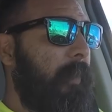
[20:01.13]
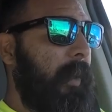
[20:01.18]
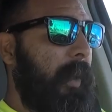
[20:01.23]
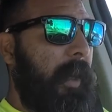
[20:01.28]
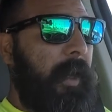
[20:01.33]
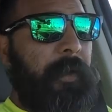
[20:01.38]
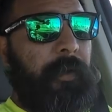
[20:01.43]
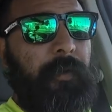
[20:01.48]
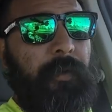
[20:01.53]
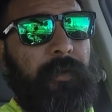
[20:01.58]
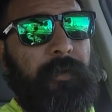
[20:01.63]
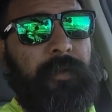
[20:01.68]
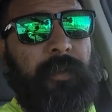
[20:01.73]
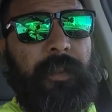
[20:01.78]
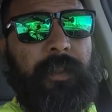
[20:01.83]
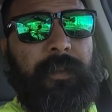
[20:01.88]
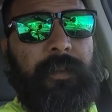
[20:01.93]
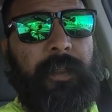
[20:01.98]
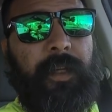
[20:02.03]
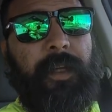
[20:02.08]
I knew it was
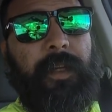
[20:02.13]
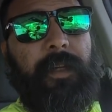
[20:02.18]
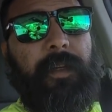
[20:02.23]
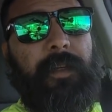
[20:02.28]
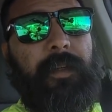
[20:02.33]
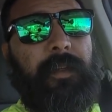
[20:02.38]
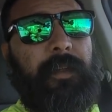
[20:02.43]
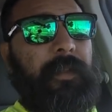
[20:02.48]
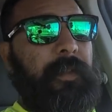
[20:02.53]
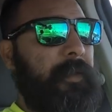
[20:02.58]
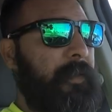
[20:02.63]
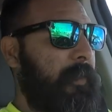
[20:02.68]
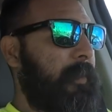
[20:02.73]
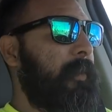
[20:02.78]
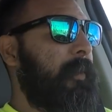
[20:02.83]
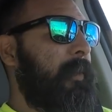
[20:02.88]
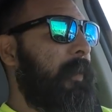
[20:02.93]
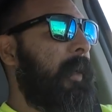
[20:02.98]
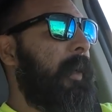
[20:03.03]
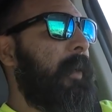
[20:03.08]
going to
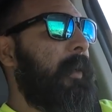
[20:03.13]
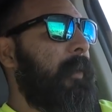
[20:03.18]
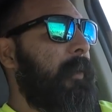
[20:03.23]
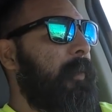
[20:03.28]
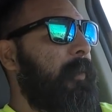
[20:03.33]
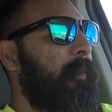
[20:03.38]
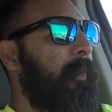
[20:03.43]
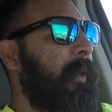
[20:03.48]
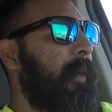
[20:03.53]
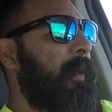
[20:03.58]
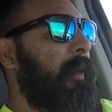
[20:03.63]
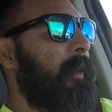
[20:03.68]
take a little bit